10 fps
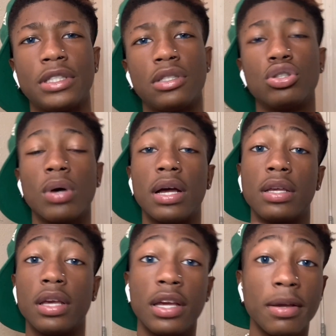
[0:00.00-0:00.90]
So I
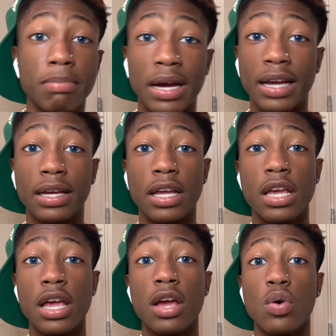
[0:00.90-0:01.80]
came back.
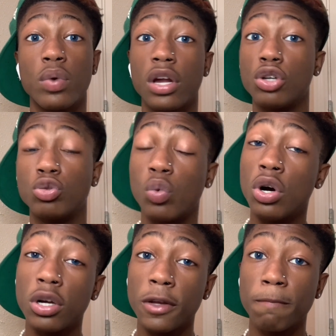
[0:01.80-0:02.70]
When I was
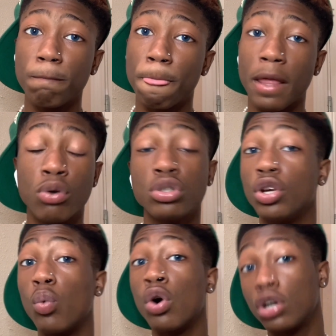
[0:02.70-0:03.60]
walking, I
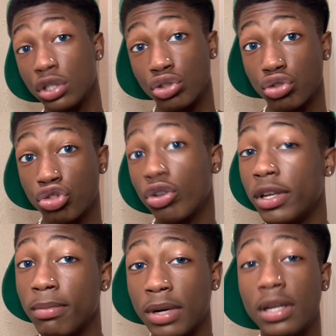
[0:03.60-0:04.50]
wasn't walking straight
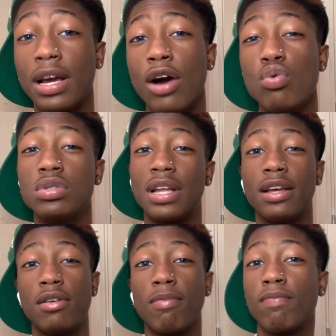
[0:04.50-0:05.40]
one day. I was like,
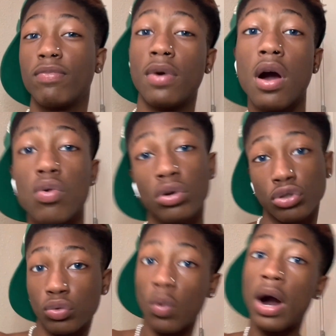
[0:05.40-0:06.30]
I was
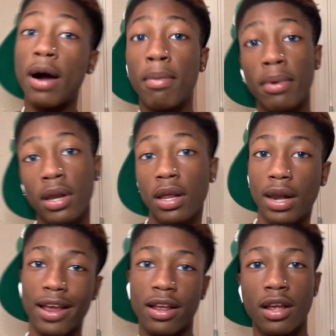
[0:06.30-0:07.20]
wobbling.
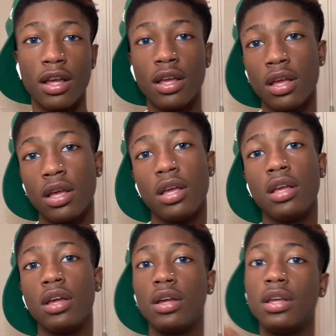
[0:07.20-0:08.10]

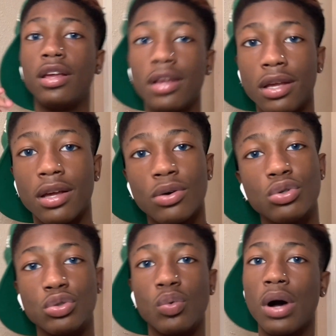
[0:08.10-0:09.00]
Like, yeah, I
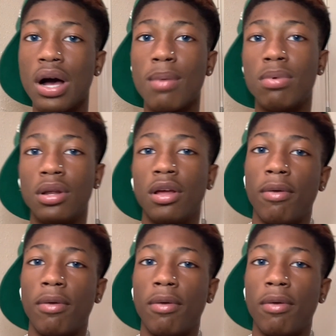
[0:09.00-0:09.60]
was wobbling.